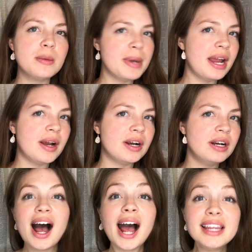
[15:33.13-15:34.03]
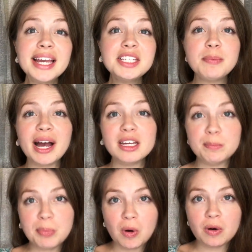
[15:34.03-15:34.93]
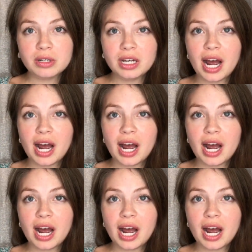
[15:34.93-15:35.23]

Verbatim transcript: pair. I like to buy in bulk.